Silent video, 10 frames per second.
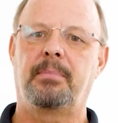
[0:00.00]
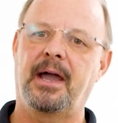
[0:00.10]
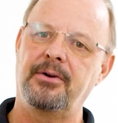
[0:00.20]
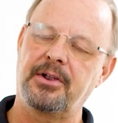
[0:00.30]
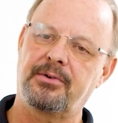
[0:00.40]

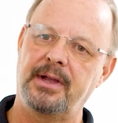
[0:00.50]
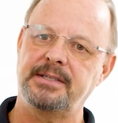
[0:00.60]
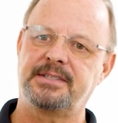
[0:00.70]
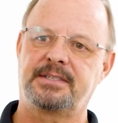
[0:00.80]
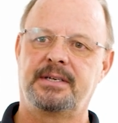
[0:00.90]
Battery
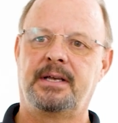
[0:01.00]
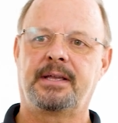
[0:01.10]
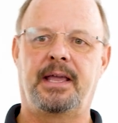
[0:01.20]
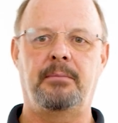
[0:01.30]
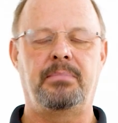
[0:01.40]
grids
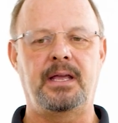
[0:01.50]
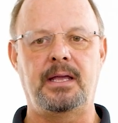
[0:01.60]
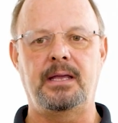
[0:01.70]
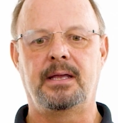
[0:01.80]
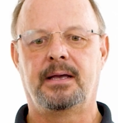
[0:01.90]
can
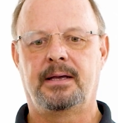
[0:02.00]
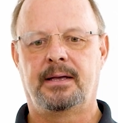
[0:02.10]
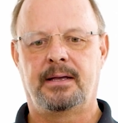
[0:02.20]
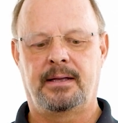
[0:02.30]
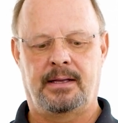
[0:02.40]
be
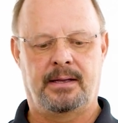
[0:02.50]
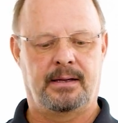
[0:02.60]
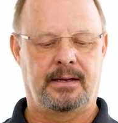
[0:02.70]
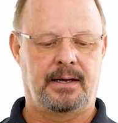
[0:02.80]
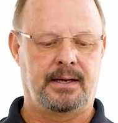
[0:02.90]

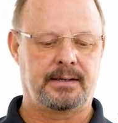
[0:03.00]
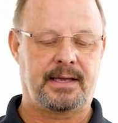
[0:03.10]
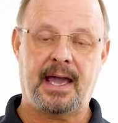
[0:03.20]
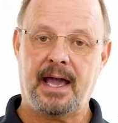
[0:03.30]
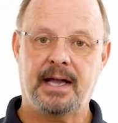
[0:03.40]

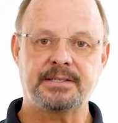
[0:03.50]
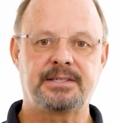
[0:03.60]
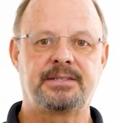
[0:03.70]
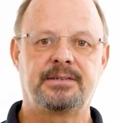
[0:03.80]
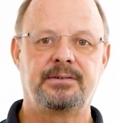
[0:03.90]

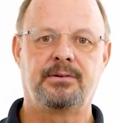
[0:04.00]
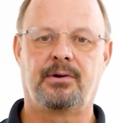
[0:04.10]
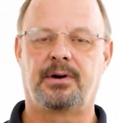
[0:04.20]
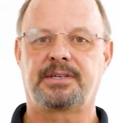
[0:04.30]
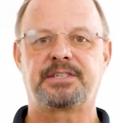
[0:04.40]
cast
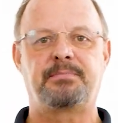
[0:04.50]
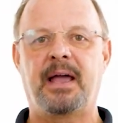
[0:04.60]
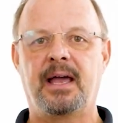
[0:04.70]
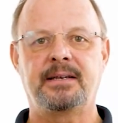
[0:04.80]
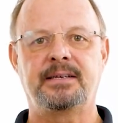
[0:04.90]
or
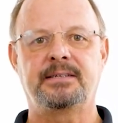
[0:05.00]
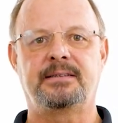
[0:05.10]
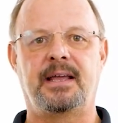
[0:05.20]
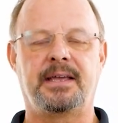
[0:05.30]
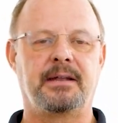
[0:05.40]

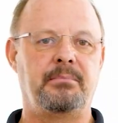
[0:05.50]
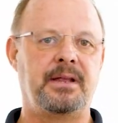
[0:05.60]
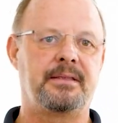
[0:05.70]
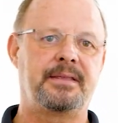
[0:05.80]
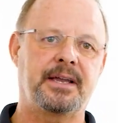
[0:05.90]
expanded, they can
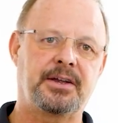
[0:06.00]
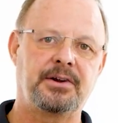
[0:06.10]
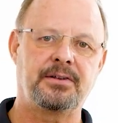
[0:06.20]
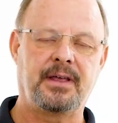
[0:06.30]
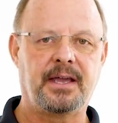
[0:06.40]
be
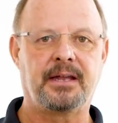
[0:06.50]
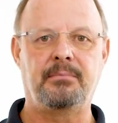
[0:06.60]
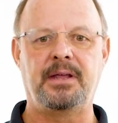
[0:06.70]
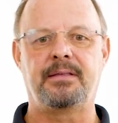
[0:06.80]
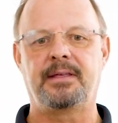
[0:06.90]
thicker, they can
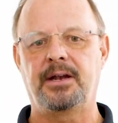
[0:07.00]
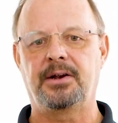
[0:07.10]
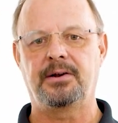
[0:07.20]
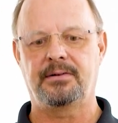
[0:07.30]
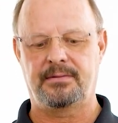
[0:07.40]
be
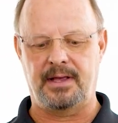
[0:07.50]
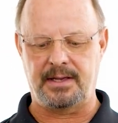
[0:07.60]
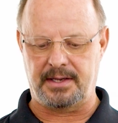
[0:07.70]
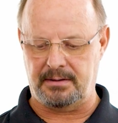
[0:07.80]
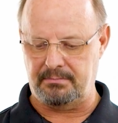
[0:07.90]
thinner, they
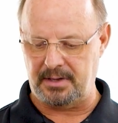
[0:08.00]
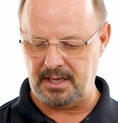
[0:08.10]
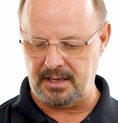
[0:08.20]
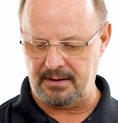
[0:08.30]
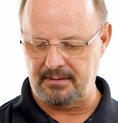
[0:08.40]
can
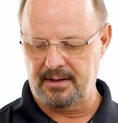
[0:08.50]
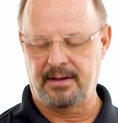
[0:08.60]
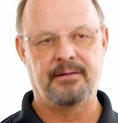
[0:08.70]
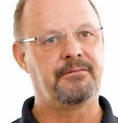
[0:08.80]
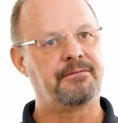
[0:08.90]
be
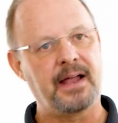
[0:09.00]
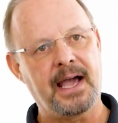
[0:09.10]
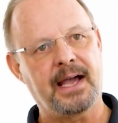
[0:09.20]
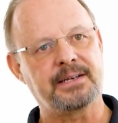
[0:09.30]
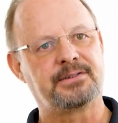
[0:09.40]

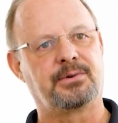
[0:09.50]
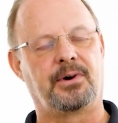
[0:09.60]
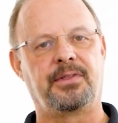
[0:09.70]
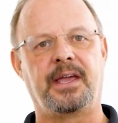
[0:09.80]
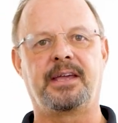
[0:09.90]
flat,
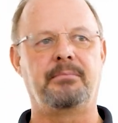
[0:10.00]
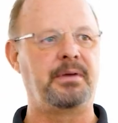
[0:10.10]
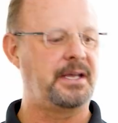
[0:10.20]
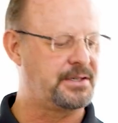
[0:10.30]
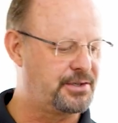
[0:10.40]
or they can
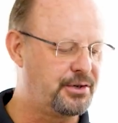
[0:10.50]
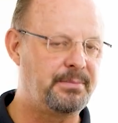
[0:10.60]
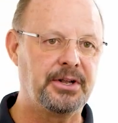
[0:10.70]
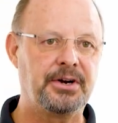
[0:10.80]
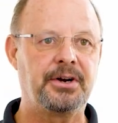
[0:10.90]
be
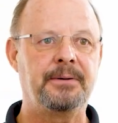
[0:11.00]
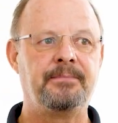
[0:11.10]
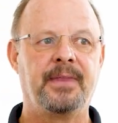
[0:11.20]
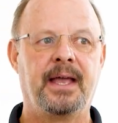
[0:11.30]
tubular.